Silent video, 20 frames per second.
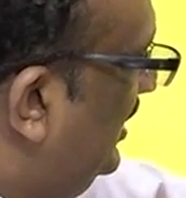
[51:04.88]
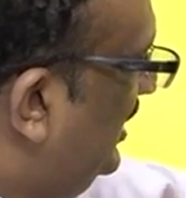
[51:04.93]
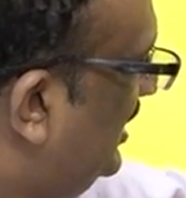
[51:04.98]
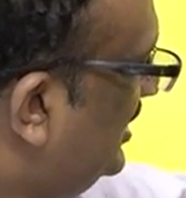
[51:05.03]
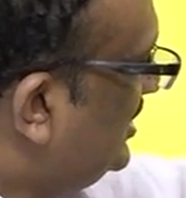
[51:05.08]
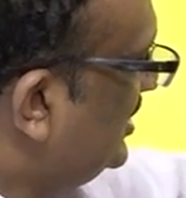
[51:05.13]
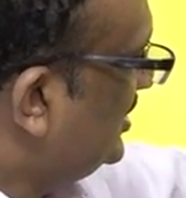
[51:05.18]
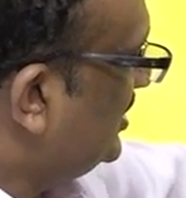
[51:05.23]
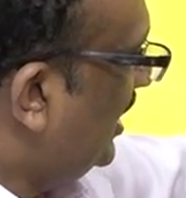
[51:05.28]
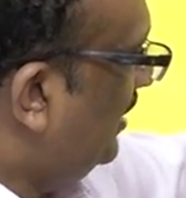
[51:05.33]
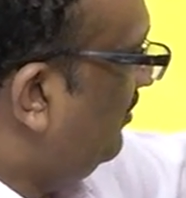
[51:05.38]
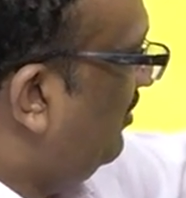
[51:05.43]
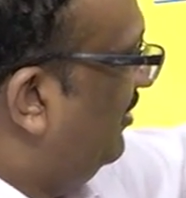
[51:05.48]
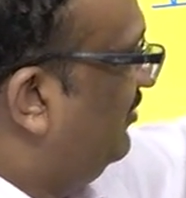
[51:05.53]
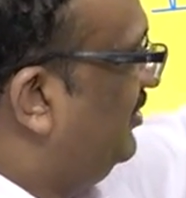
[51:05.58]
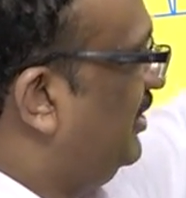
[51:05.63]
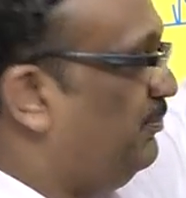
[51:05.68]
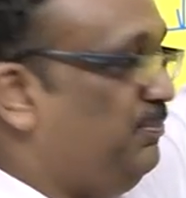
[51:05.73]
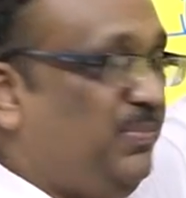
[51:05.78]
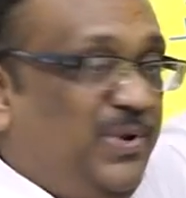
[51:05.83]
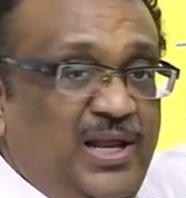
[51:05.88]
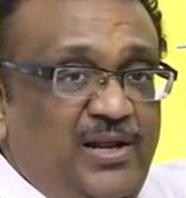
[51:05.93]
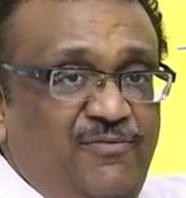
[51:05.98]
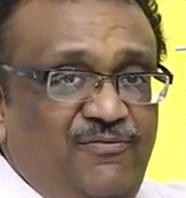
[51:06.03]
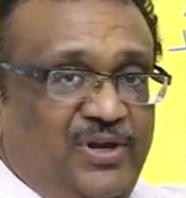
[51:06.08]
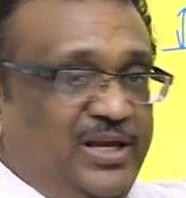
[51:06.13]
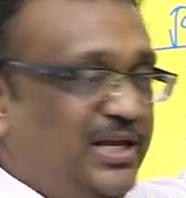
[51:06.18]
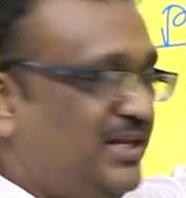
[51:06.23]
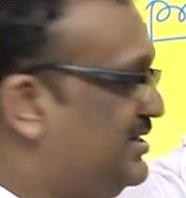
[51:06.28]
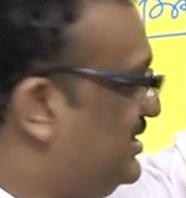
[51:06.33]
this is above the plane, we
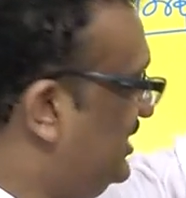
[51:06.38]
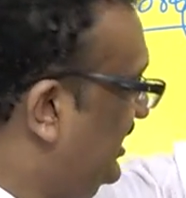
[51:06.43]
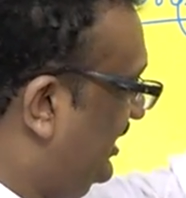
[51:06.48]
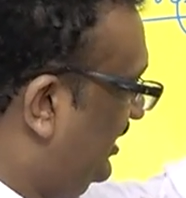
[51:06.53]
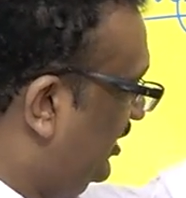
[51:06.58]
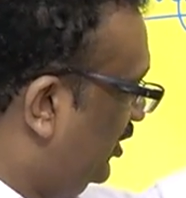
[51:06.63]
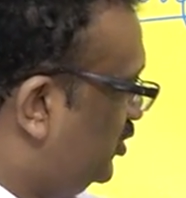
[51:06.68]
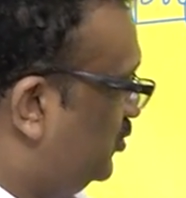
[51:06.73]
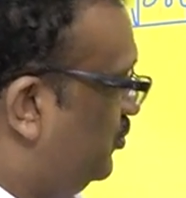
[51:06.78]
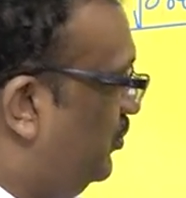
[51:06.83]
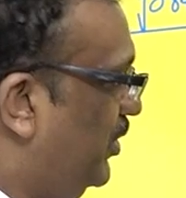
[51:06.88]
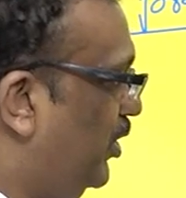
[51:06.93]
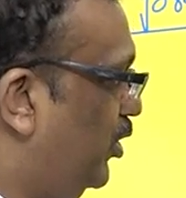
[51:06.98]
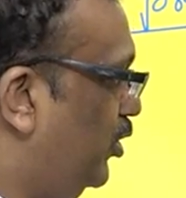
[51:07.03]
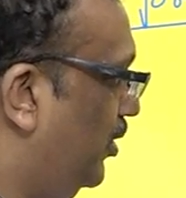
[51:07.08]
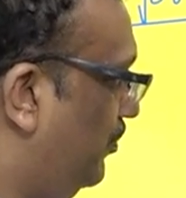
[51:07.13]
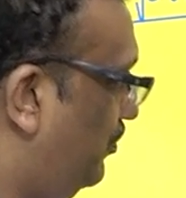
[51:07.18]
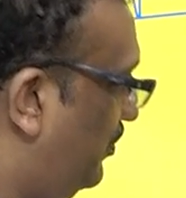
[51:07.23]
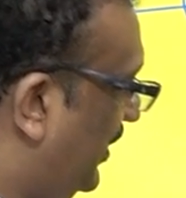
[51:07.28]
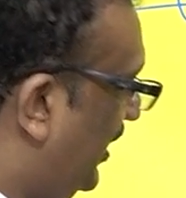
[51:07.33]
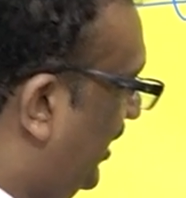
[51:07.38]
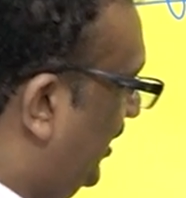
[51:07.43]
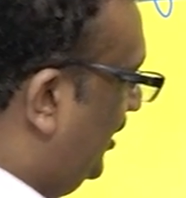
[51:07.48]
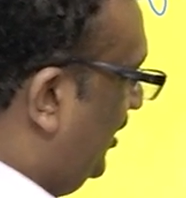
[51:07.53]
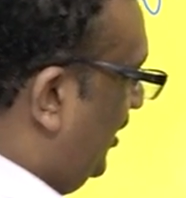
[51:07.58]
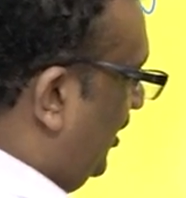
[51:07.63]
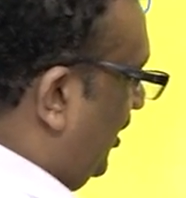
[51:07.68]
can see it, it's below the plane,